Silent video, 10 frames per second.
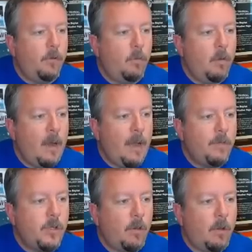So we're
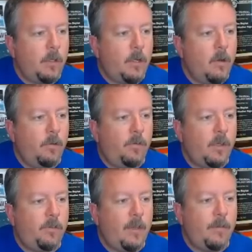averaging along the coast
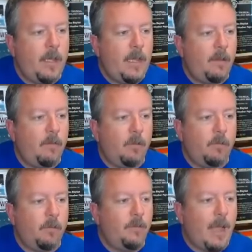6, 7, 8.
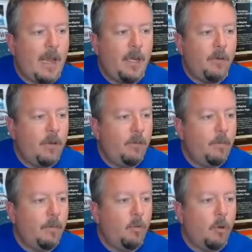There's 9 degrees
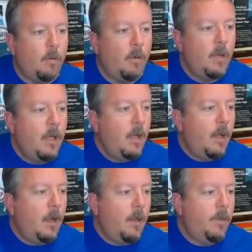above normal.
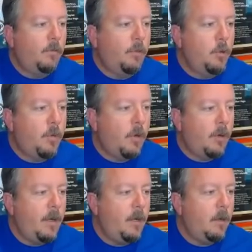This loop
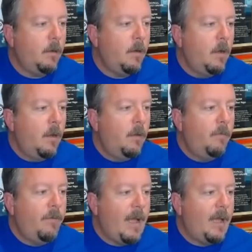current here,
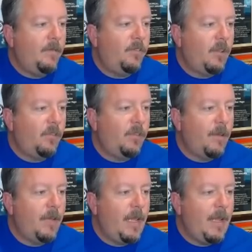5, 6,
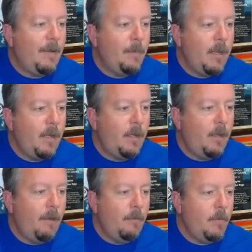7, 8. Everybody
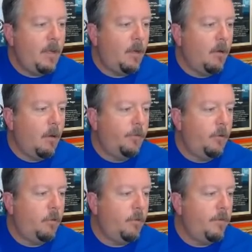in the Gulf,
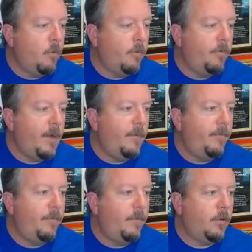2, 3, 4,
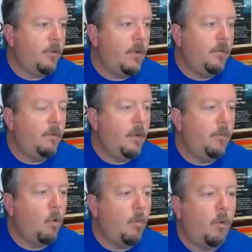5 degrees
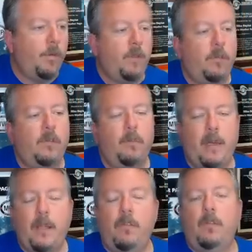above normal. And this is the
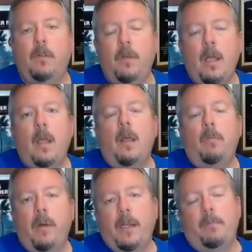basis of
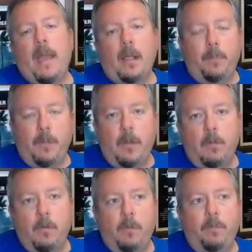bringing back up the
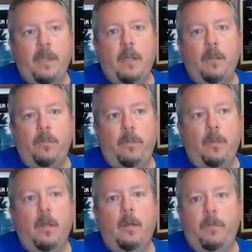numbers because
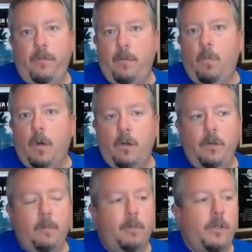of the water
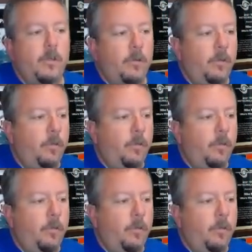temperatures.